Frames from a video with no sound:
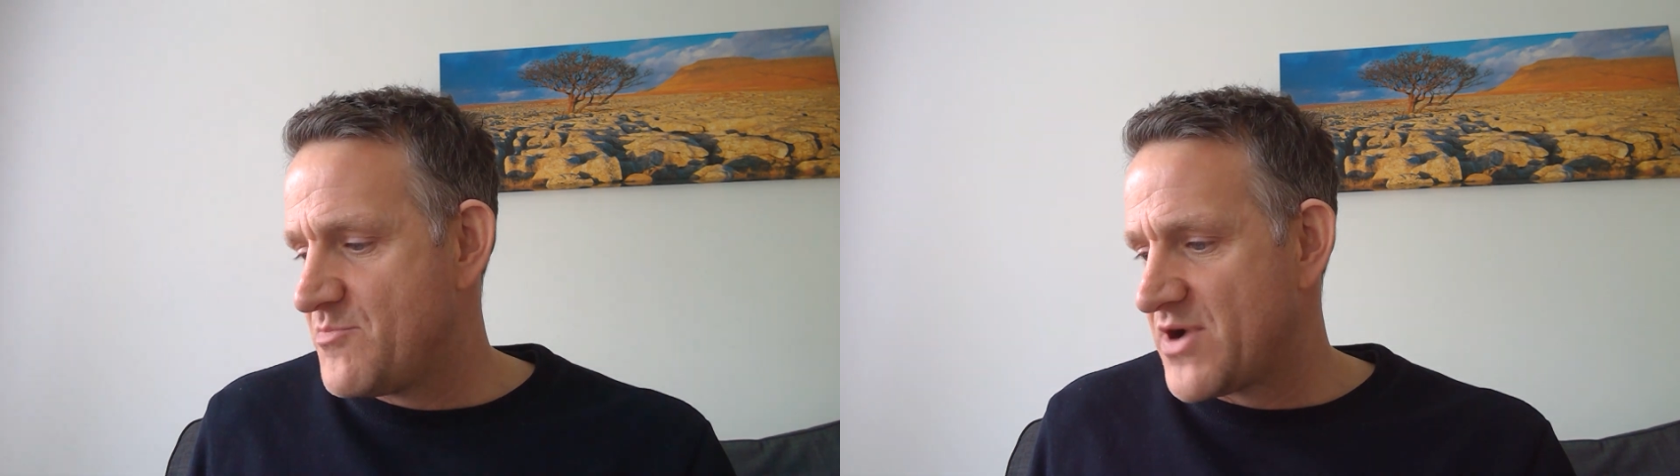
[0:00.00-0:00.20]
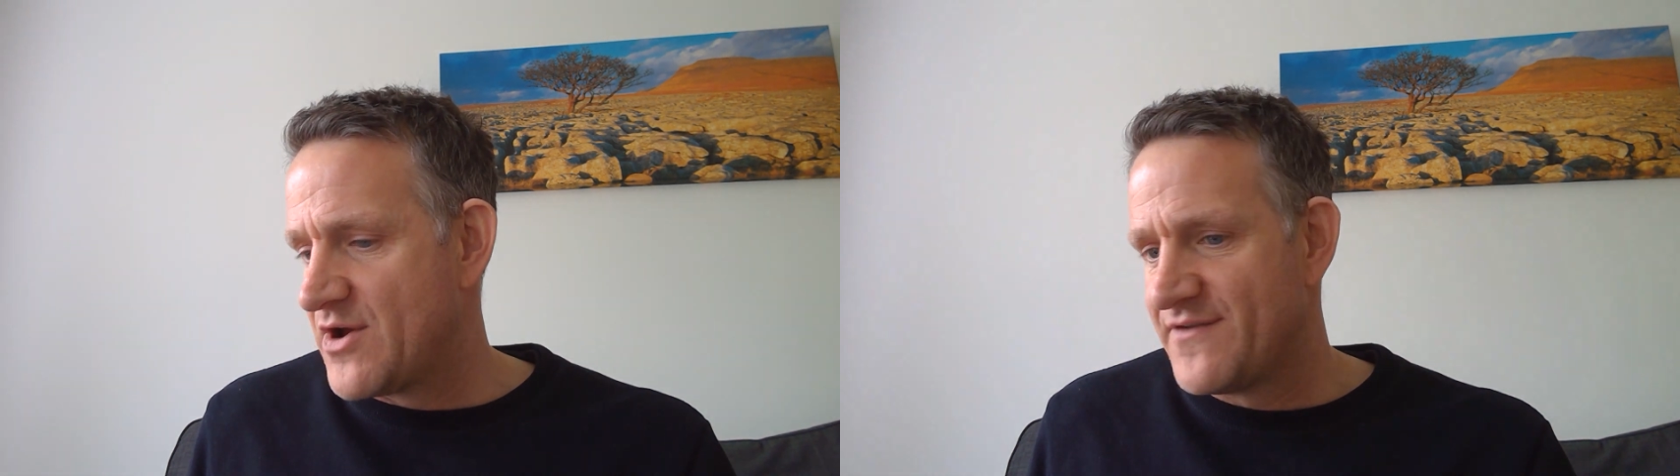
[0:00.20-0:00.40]

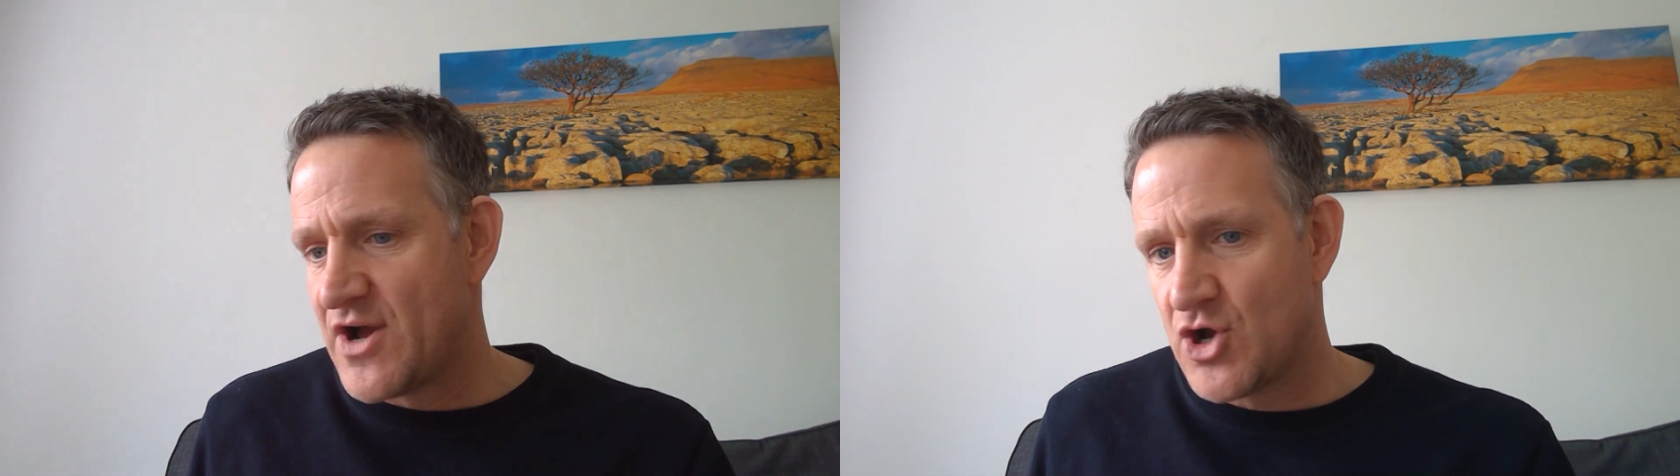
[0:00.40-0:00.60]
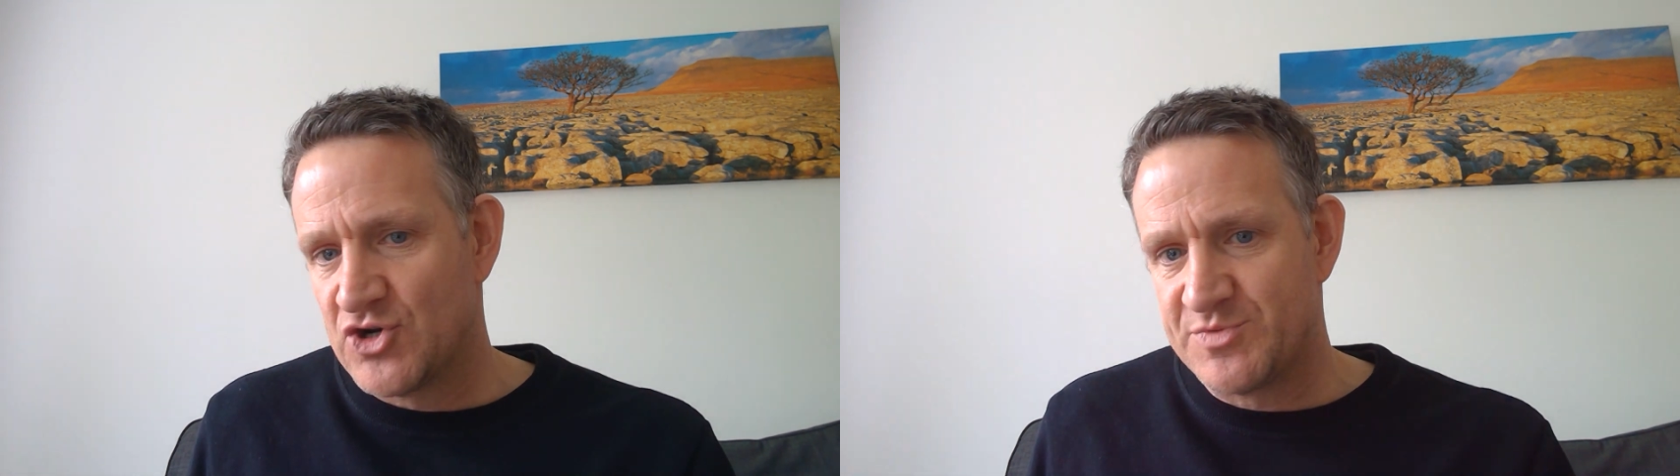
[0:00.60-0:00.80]
proud of
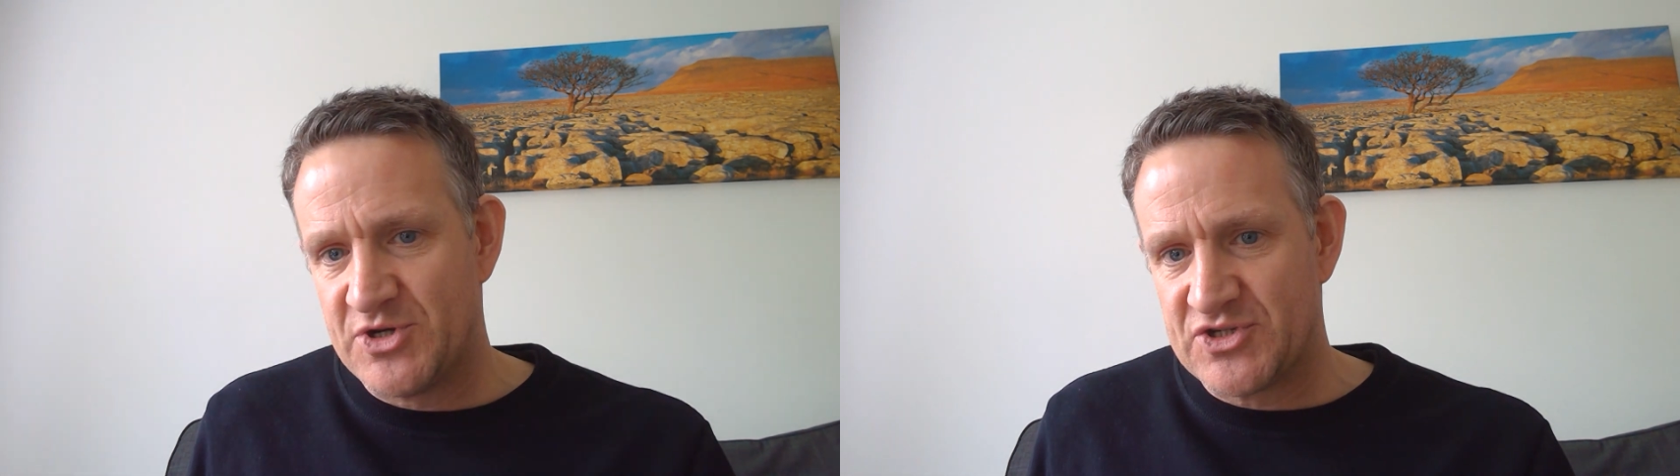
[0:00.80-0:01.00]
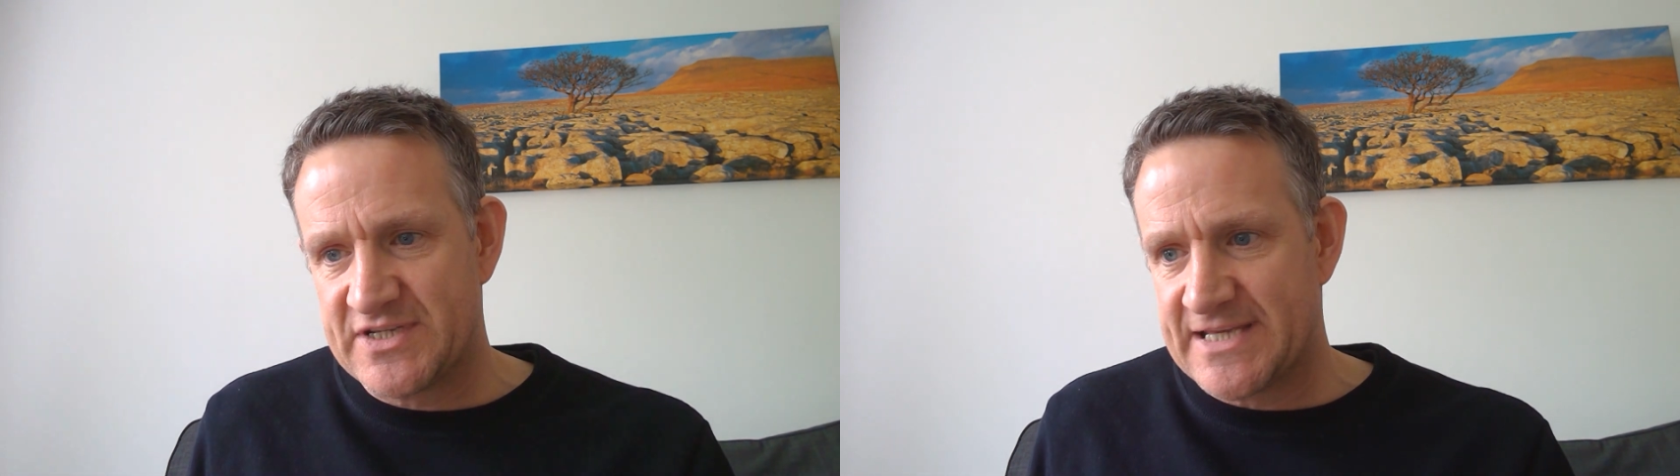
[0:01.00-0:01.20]
our
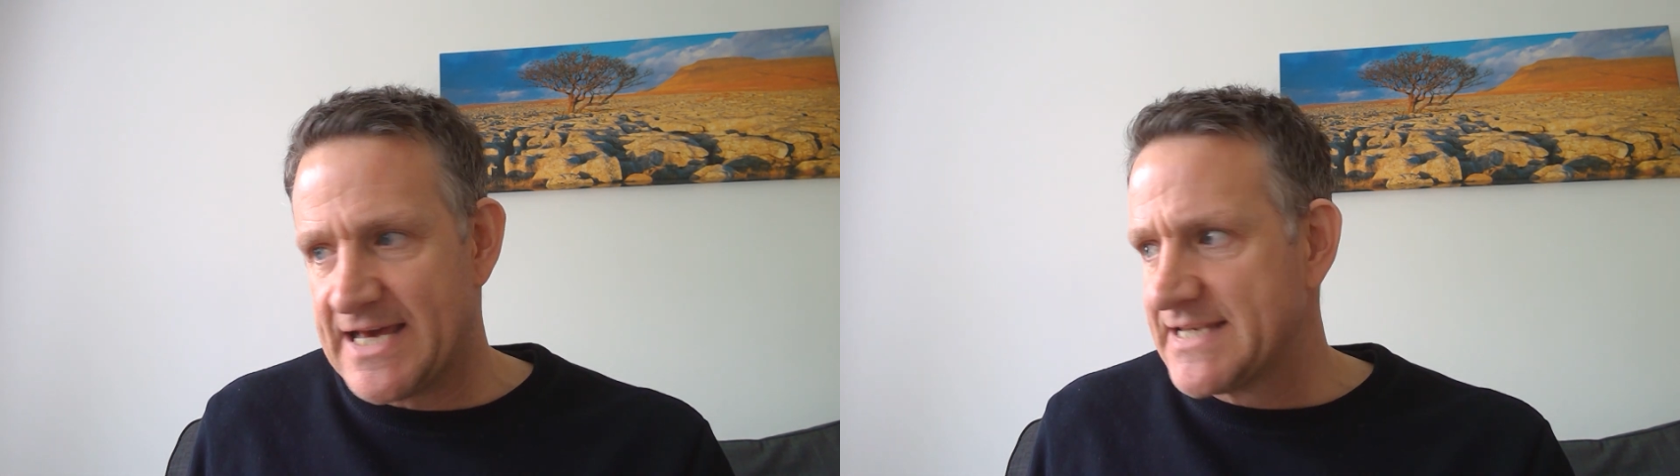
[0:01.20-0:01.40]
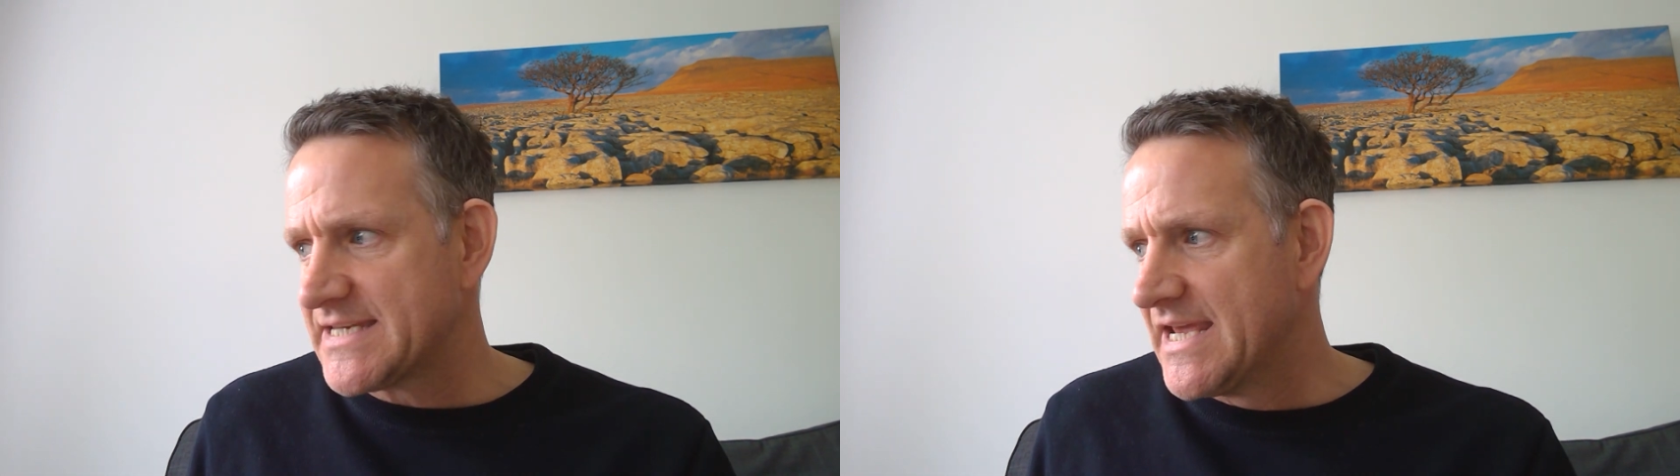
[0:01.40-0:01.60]
contribution to
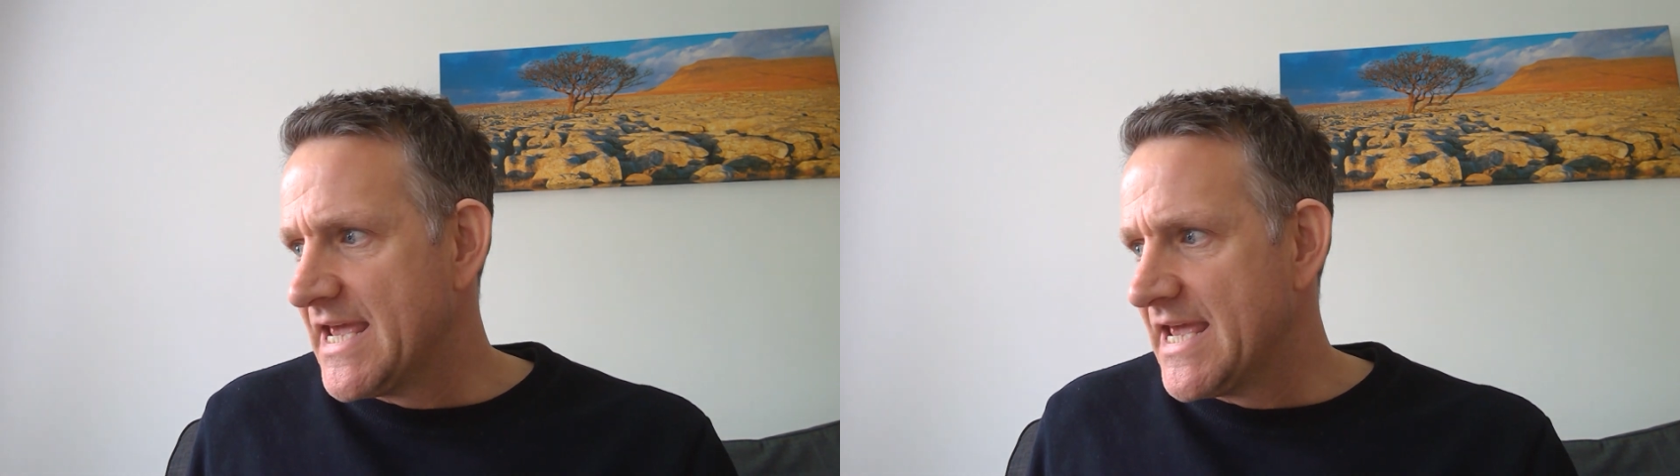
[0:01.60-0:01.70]
that.